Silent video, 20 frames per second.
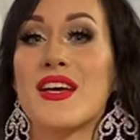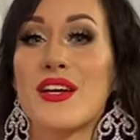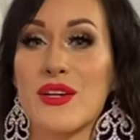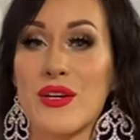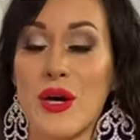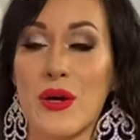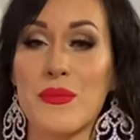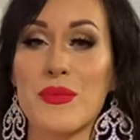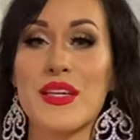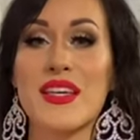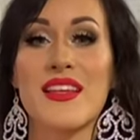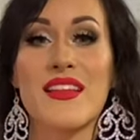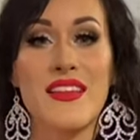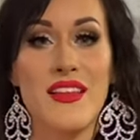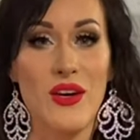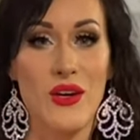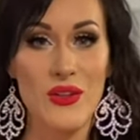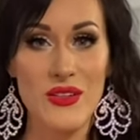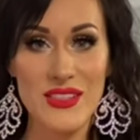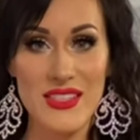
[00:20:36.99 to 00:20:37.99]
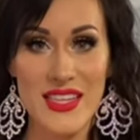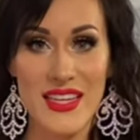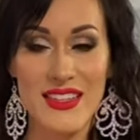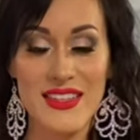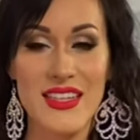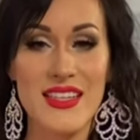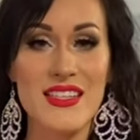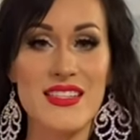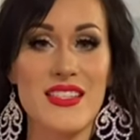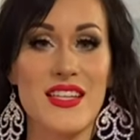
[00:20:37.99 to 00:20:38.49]
copy the whole
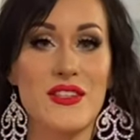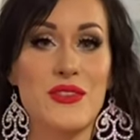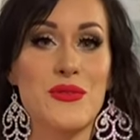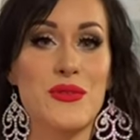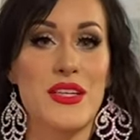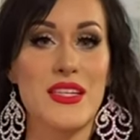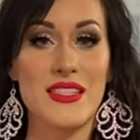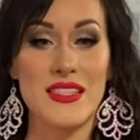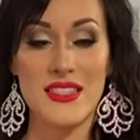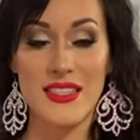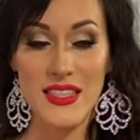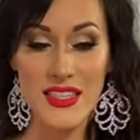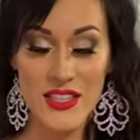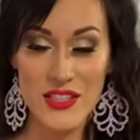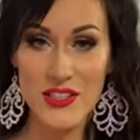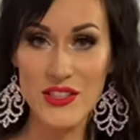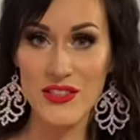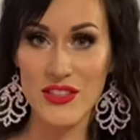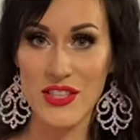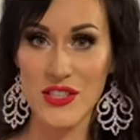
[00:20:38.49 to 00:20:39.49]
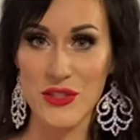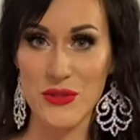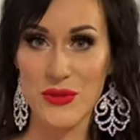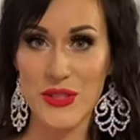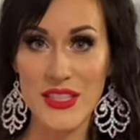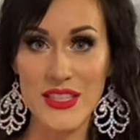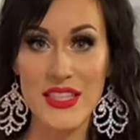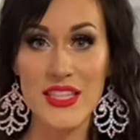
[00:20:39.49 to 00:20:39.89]
sentence that you can see here on the screen.